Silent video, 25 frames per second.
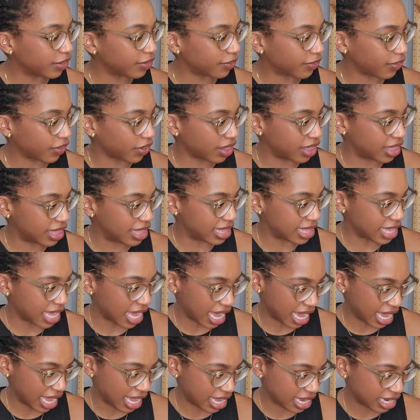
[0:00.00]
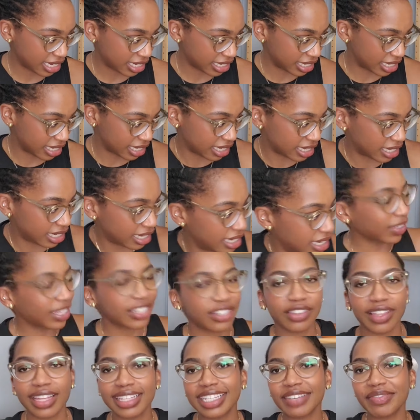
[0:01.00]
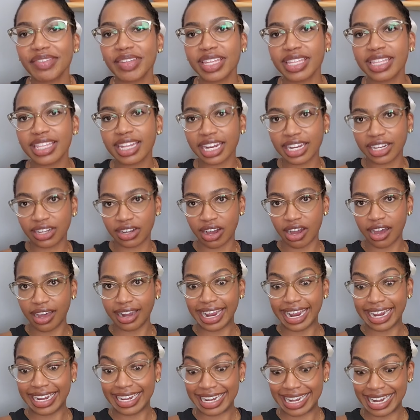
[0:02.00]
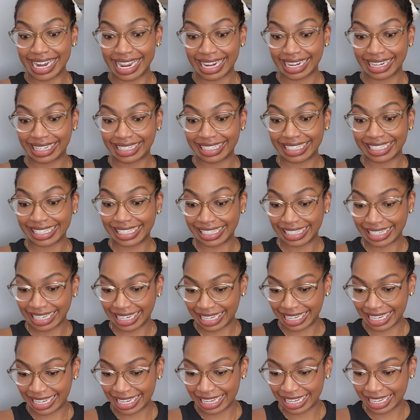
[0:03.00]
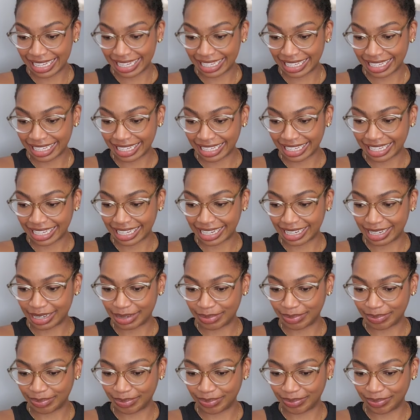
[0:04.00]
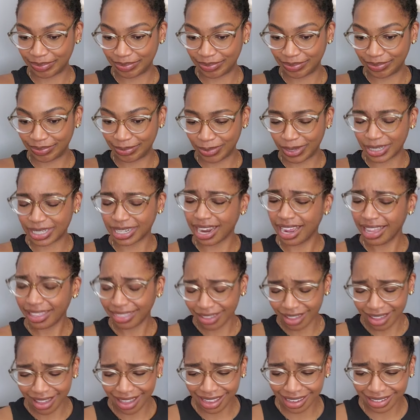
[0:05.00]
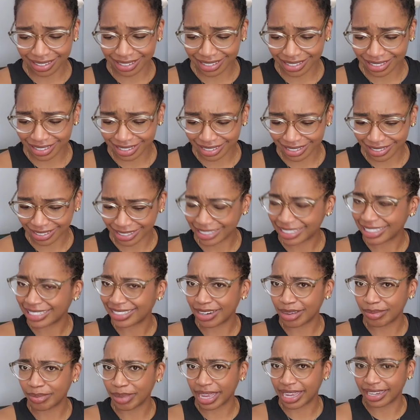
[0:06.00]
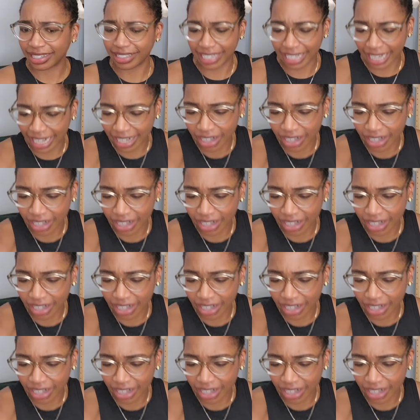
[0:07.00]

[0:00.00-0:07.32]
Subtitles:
for that. So that's everything that I got at Knit City, which I thought is not bad. Like, I